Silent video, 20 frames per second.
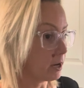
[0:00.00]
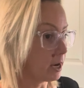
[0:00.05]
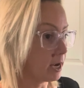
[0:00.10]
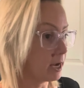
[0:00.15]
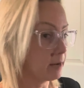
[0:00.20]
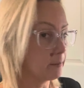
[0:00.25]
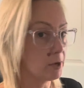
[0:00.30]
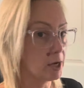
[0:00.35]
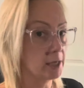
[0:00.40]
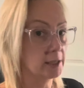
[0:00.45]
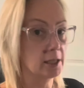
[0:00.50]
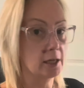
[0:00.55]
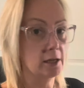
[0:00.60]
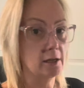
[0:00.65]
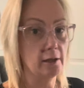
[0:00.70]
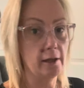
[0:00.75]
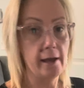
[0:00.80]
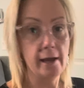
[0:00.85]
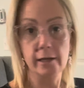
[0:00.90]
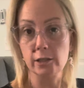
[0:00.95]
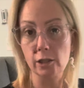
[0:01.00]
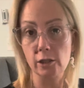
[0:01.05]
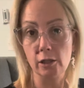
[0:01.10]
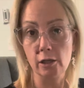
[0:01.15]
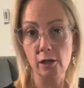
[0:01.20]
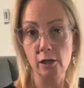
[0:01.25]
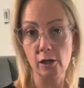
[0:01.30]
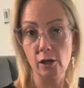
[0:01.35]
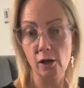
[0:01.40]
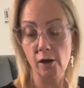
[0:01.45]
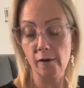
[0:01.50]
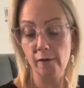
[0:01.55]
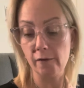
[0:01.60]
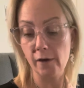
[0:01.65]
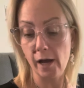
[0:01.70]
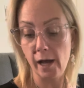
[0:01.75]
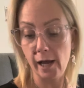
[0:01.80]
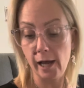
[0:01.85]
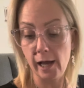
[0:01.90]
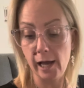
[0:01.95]
I am not the collector
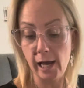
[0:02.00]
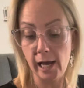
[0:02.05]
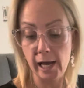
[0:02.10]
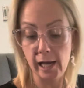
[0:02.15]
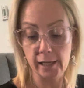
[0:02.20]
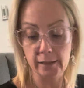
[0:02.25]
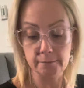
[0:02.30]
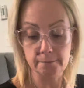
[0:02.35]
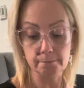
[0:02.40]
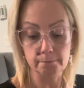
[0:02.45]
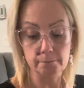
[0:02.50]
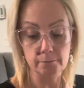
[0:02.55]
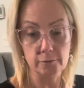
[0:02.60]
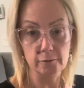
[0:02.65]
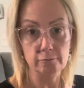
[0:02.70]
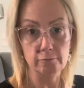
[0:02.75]
of um,